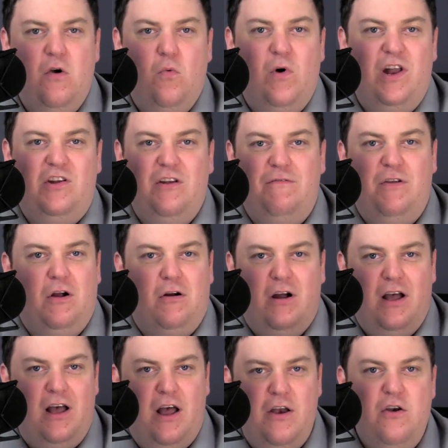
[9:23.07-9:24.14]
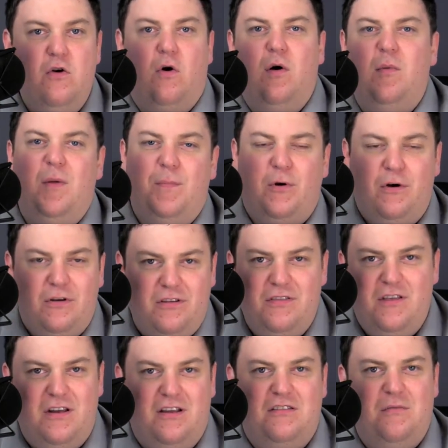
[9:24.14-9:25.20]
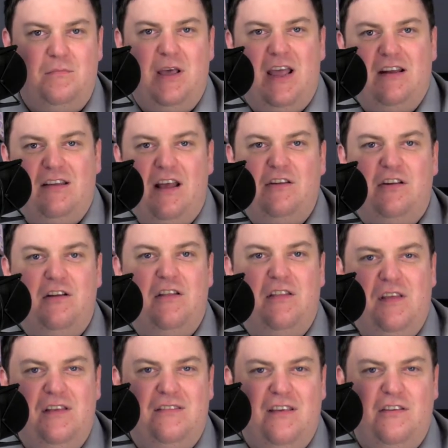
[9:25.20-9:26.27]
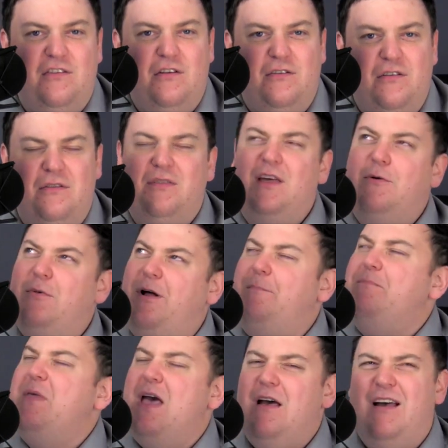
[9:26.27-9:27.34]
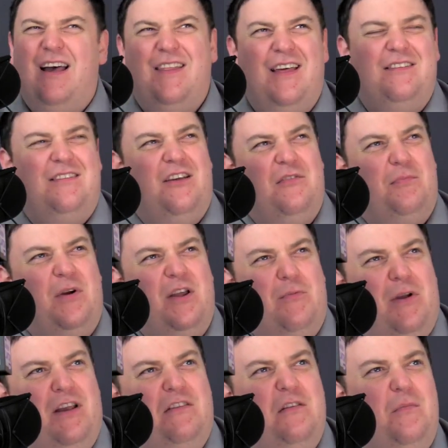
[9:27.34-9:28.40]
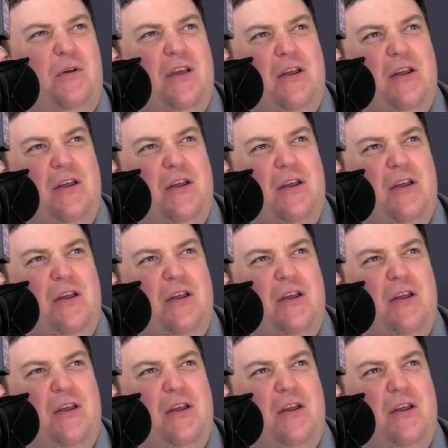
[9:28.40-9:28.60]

Which if you're a normal person that doesn't pay attention to these issues, you'd think, well, that sounds pretty reasonable.